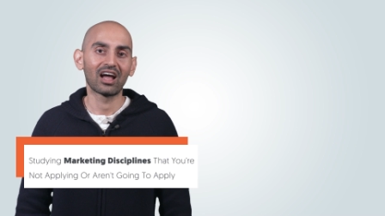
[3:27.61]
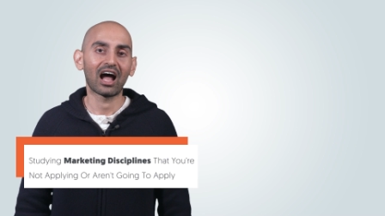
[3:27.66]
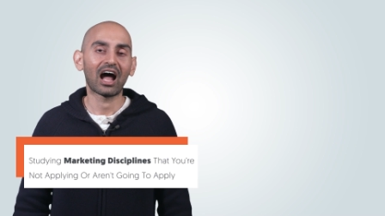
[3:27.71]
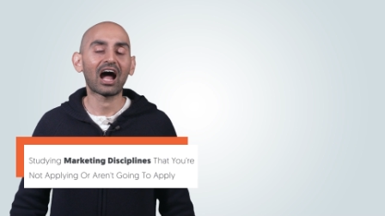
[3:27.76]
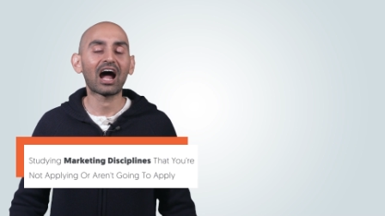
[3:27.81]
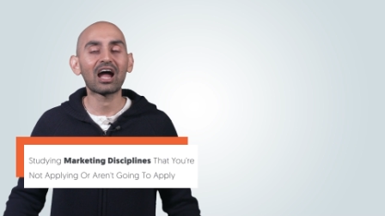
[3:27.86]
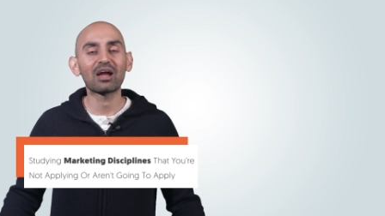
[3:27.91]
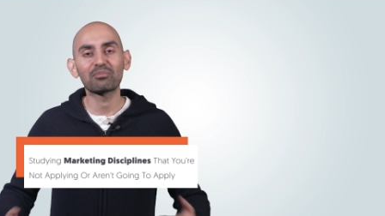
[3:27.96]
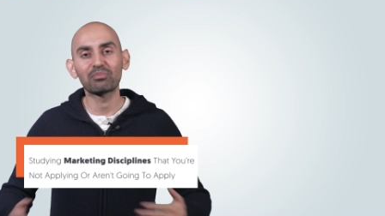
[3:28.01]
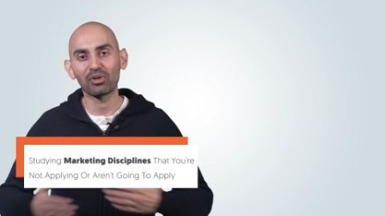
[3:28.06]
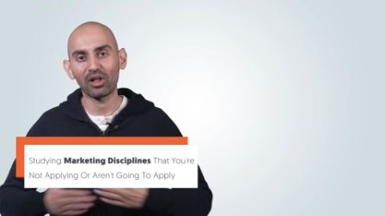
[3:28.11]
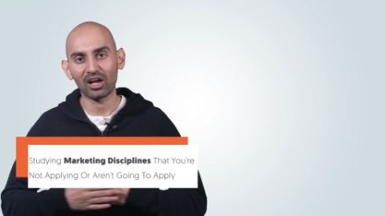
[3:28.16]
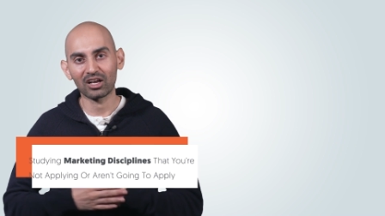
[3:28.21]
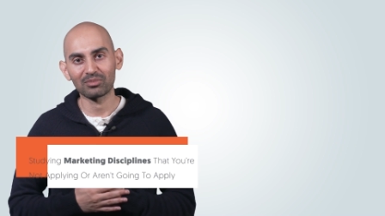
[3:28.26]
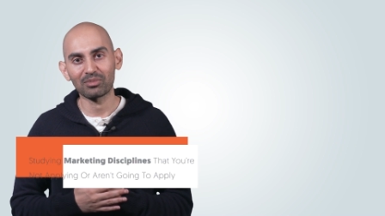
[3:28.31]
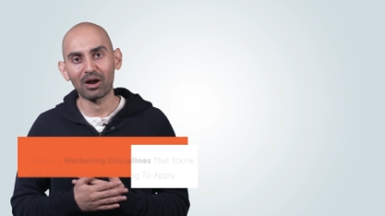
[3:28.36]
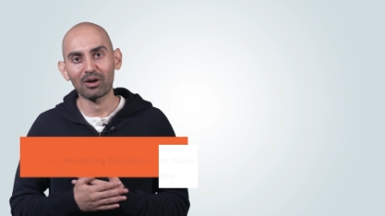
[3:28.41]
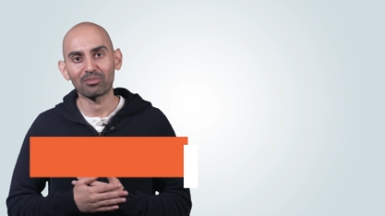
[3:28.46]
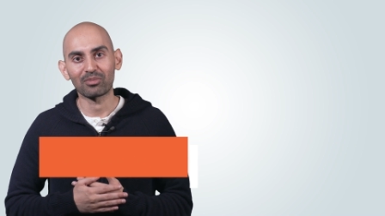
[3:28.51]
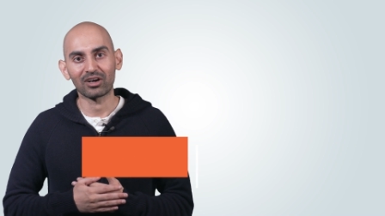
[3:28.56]
I blog
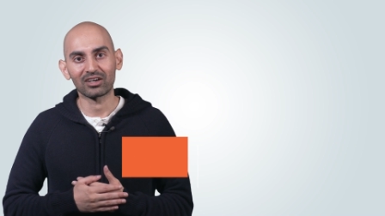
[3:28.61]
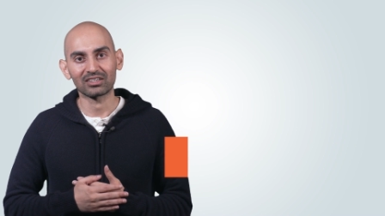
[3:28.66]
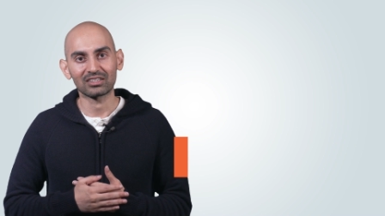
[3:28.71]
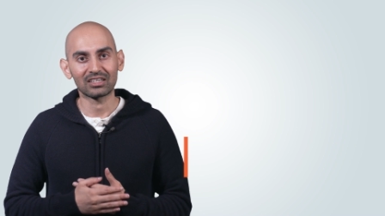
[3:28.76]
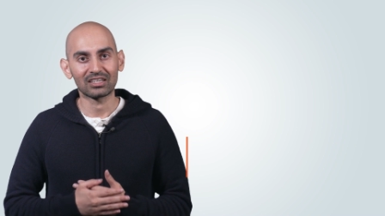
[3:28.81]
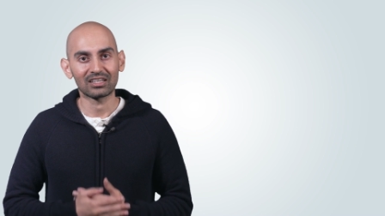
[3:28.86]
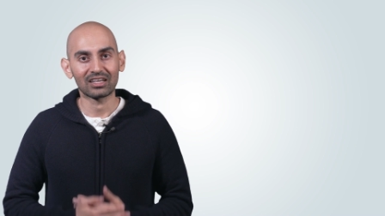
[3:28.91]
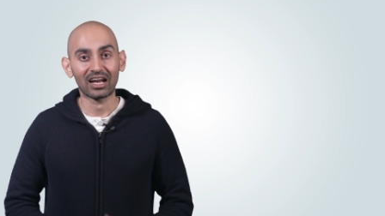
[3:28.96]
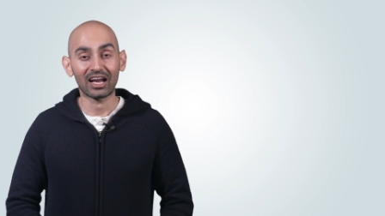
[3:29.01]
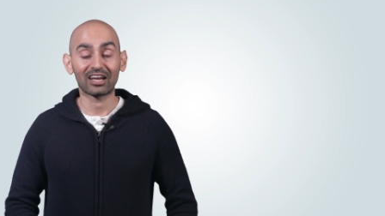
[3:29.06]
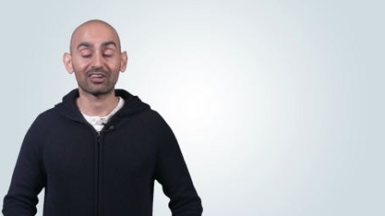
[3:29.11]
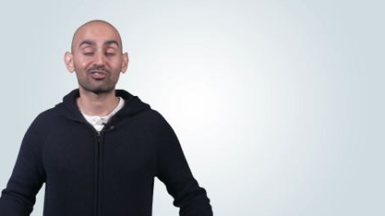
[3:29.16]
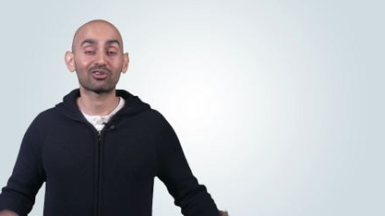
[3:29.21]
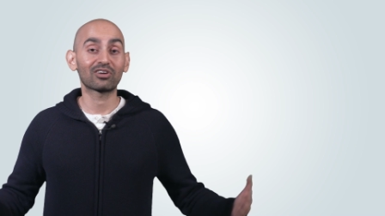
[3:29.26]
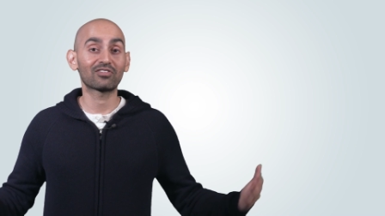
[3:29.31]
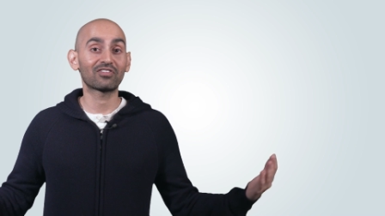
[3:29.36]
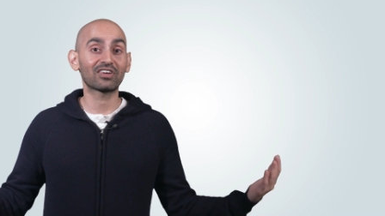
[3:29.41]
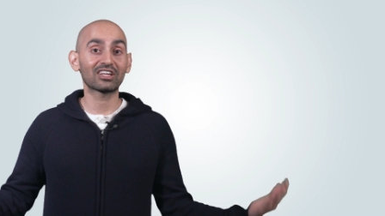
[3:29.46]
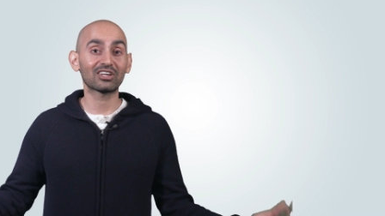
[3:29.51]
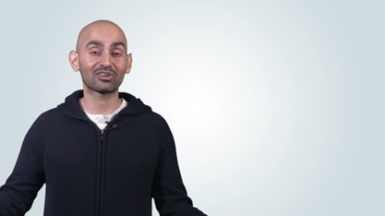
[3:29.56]
about marketing. I
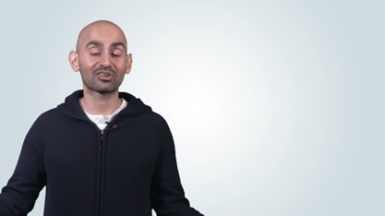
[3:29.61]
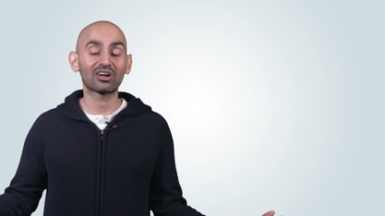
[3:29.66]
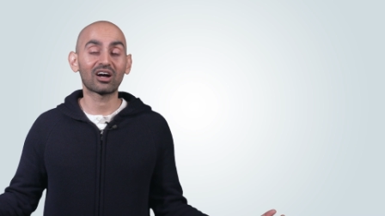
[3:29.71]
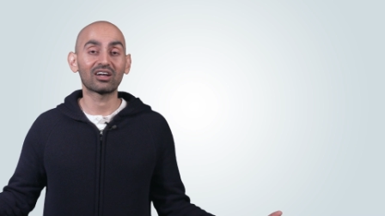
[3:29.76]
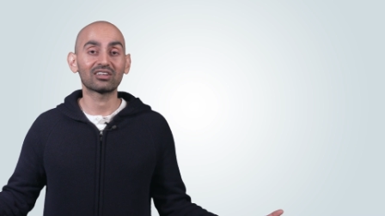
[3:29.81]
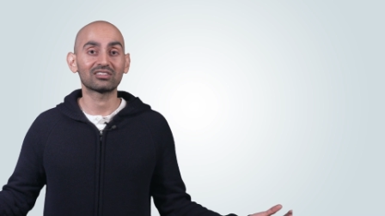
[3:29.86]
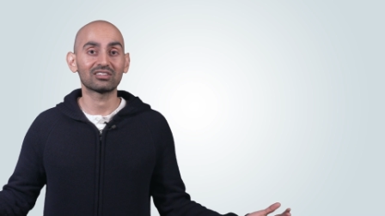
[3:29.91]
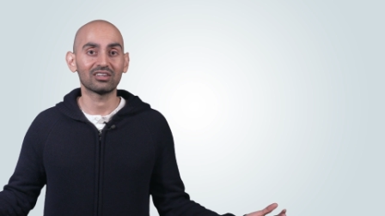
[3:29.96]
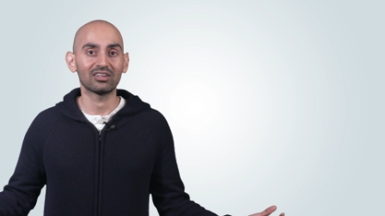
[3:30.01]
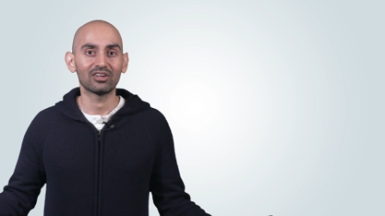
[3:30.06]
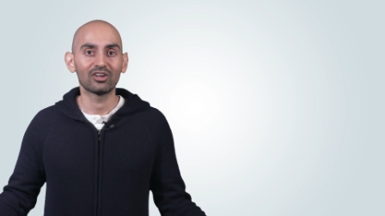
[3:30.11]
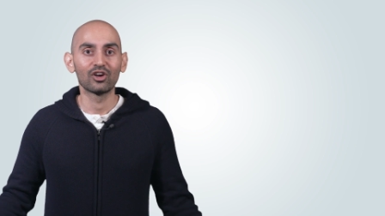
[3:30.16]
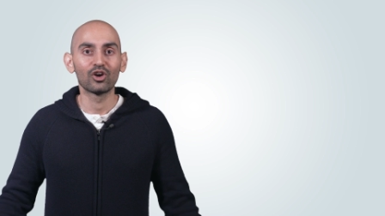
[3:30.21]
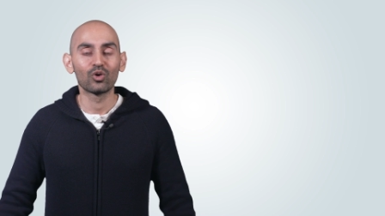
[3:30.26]
create video content.